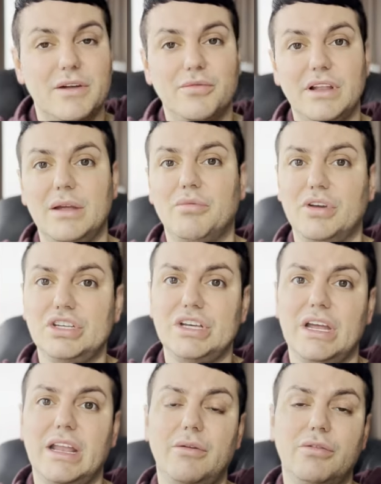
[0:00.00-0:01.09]
I'd really
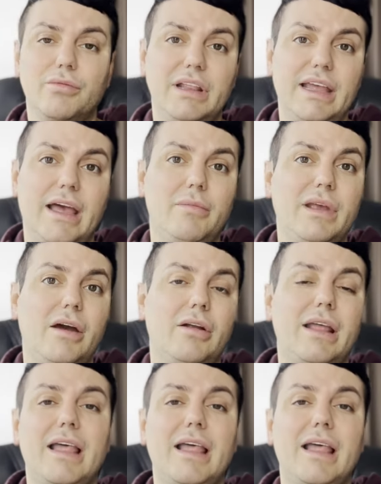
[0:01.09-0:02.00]
appreciate it. It would really help me out.